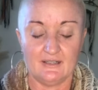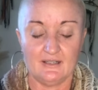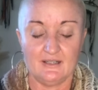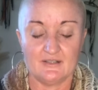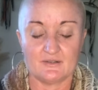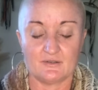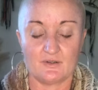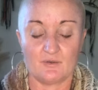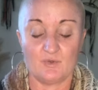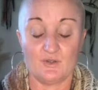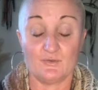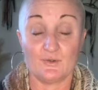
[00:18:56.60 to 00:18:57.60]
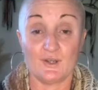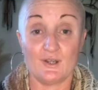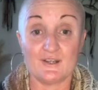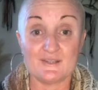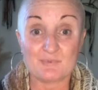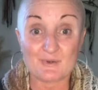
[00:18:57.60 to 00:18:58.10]
to honour the beautiful
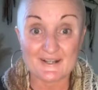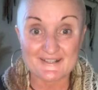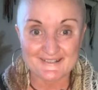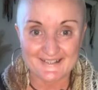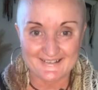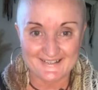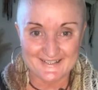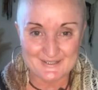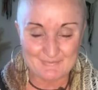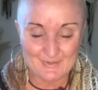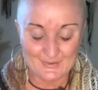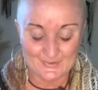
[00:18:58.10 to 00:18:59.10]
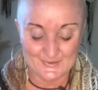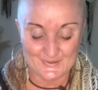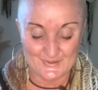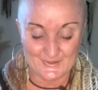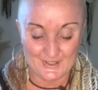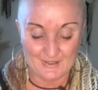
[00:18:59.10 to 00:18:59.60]
yogis present in this beautiful
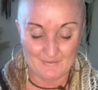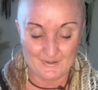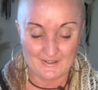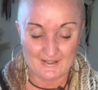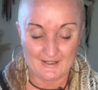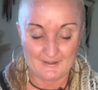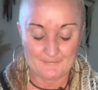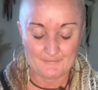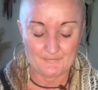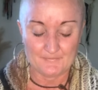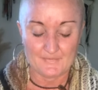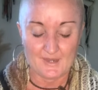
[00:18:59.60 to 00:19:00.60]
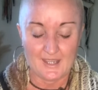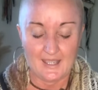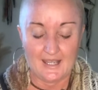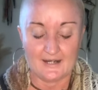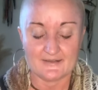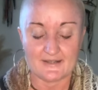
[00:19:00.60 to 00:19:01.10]
student community.
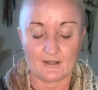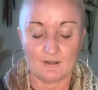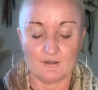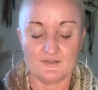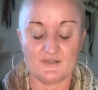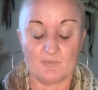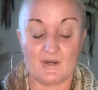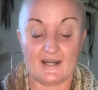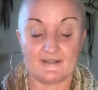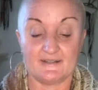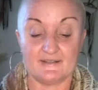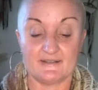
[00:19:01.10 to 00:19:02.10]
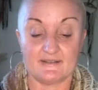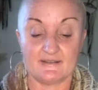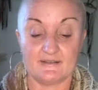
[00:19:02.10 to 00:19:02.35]
And as I close the practice,